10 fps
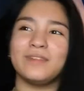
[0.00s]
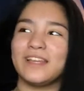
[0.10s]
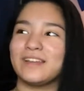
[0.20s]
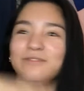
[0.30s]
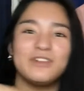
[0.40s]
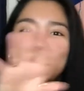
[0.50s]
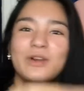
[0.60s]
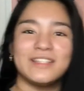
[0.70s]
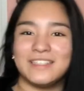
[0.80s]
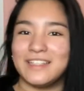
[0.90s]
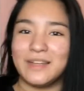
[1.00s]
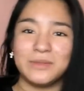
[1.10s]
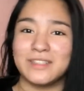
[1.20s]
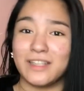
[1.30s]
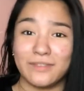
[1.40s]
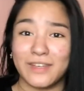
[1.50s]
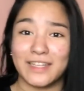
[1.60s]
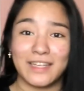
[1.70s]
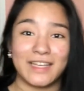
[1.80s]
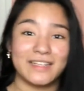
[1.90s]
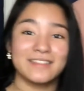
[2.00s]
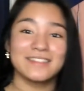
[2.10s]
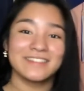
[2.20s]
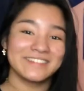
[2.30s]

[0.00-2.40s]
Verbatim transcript: like a video I did, I was living in leggings.